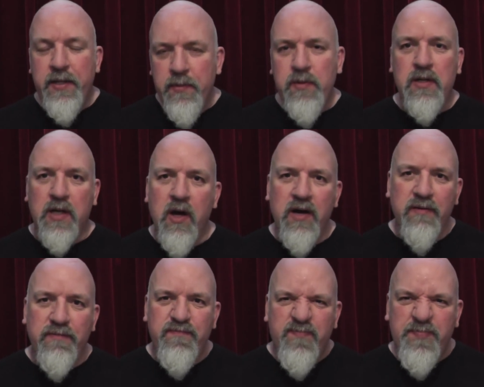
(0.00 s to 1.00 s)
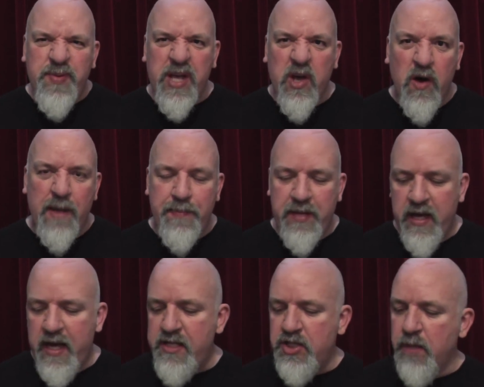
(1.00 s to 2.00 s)
You want a kind of big
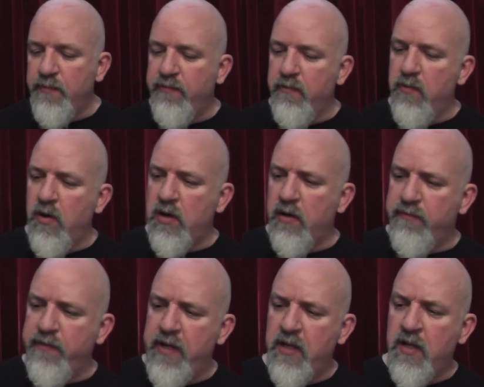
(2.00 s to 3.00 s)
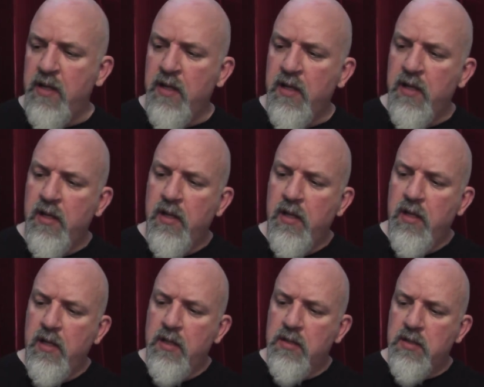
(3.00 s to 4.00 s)
IPA job for rock, I think.
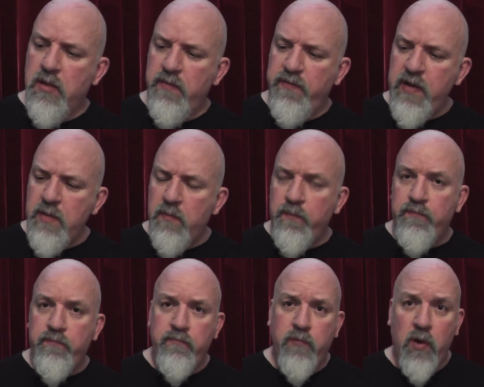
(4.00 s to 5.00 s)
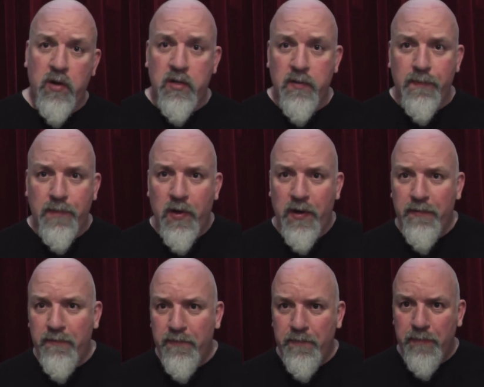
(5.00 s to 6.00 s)
So if any rock kind
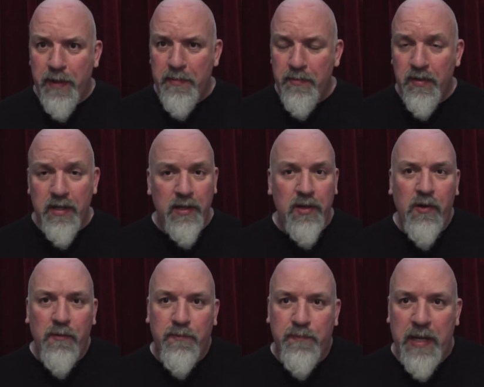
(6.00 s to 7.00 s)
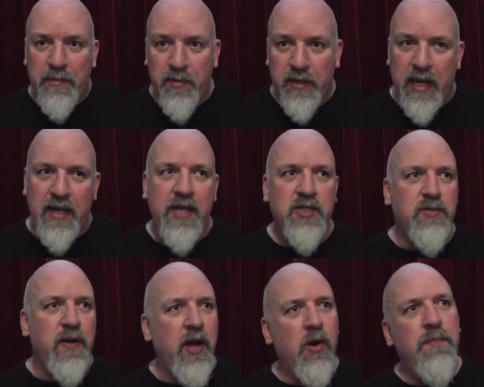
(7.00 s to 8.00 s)
of people, a lot of people getting
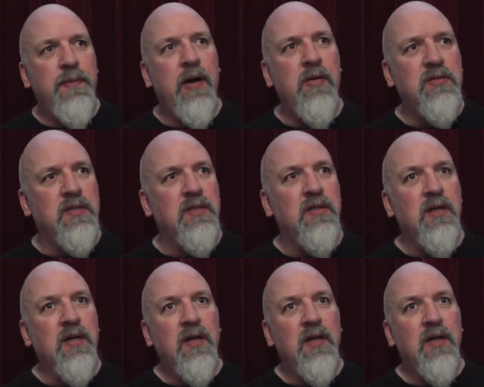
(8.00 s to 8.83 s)
into it, elbows and